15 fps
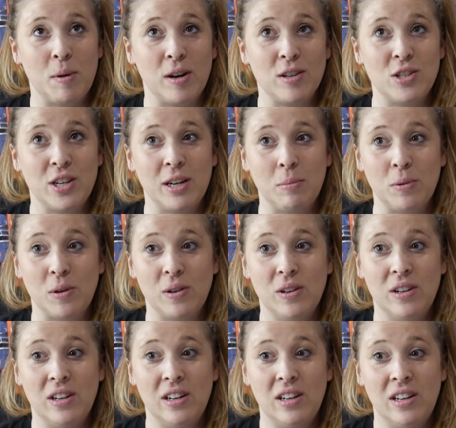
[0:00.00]
March, April.
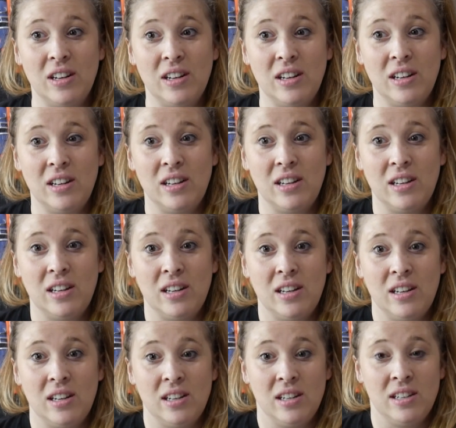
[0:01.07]

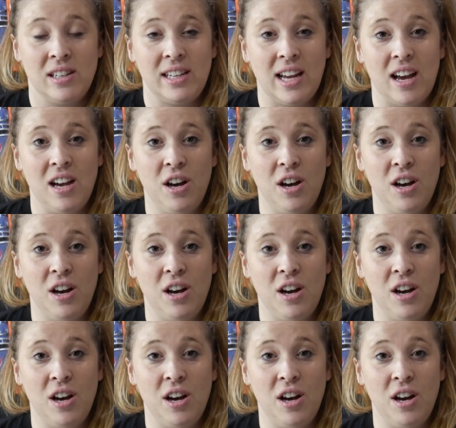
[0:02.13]
Yeah,